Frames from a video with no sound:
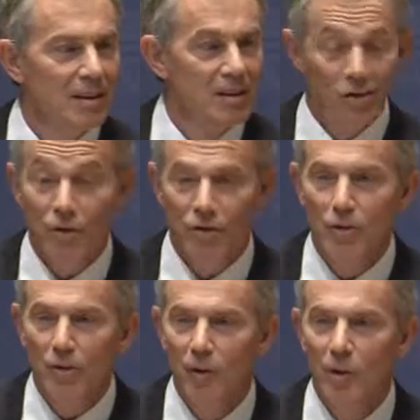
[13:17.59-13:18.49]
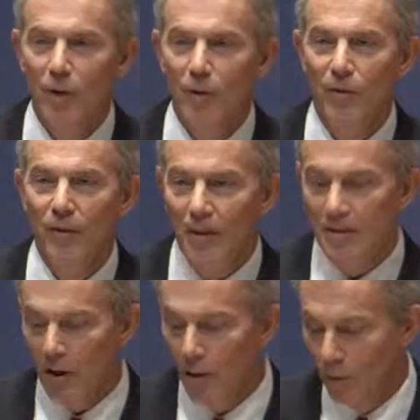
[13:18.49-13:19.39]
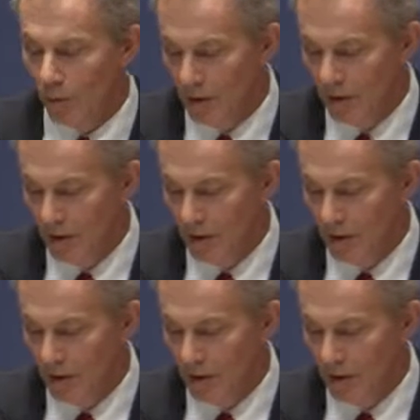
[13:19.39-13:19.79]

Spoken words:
It's not true of the world as a whole.